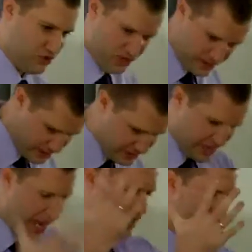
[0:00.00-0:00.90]
So he says,
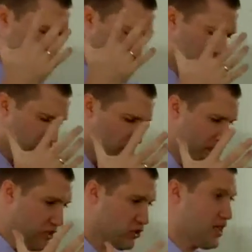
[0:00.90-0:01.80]
"Take this cup
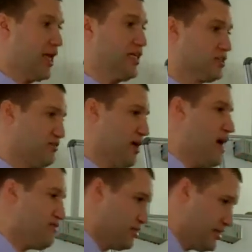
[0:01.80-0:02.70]
from me so that I can
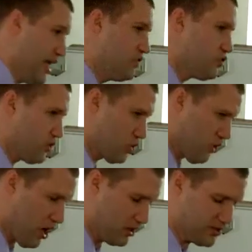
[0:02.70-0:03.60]
survive and get to the
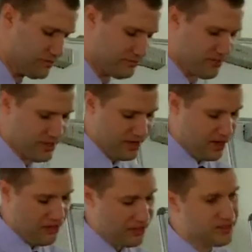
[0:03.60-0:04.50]
cross."
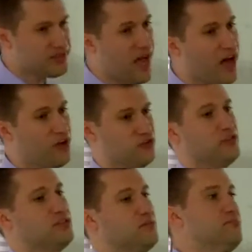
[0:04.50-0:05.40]
Now that
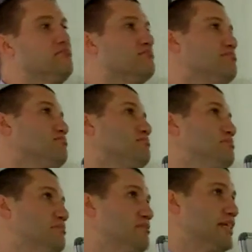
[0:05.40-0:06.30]
sounds
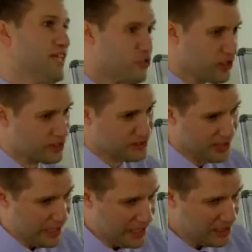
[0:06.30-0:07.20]

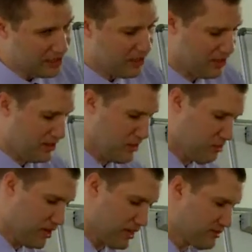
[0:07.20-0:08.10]
interesting,
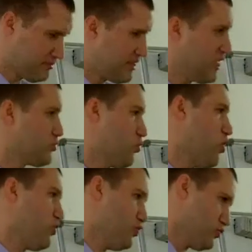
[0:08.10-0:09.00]
but that's
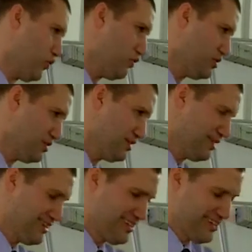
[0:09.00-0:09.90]
wrong also.
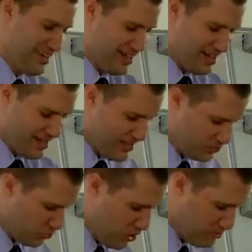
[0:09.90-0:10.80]

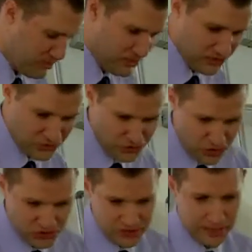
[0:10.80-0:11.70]
It's wrong because in
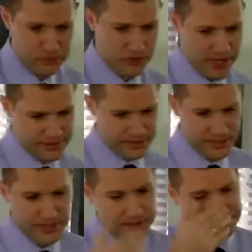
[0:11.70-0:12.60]
John chapter
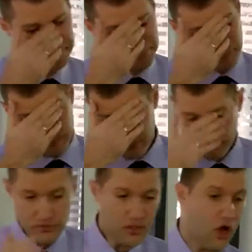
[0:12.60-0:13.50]
18,
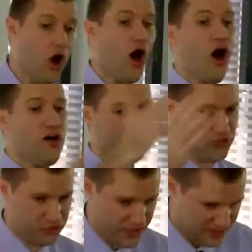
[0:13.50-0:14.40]

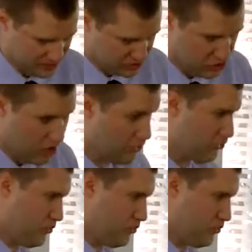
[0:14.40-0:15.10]
after Jesus has gone